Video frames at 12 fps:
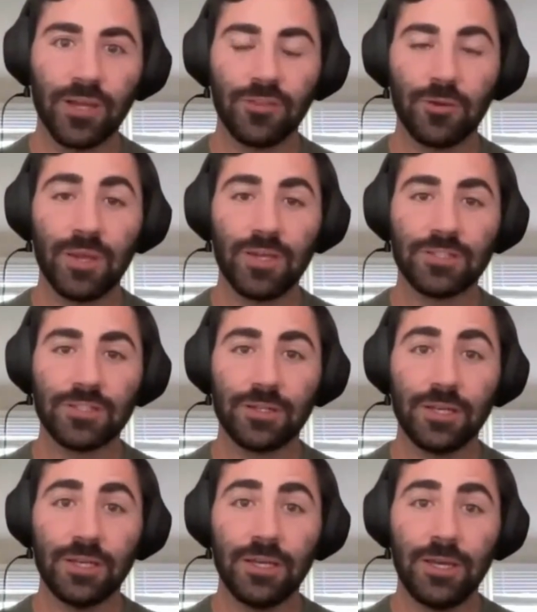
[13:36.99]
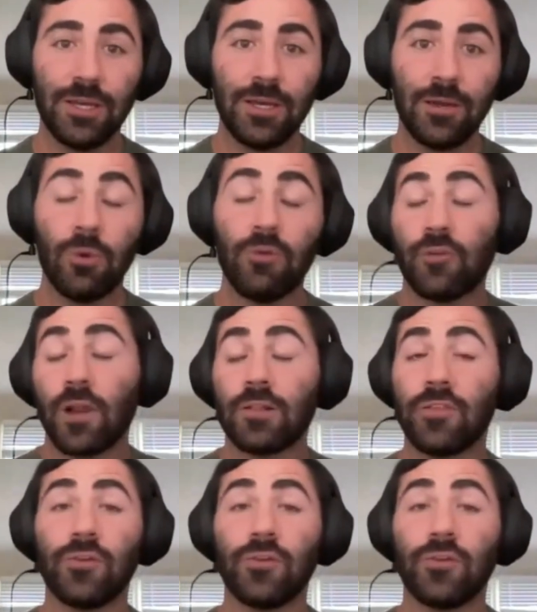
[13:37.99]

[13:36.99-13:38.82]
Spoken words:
And they're basically, well, frankly,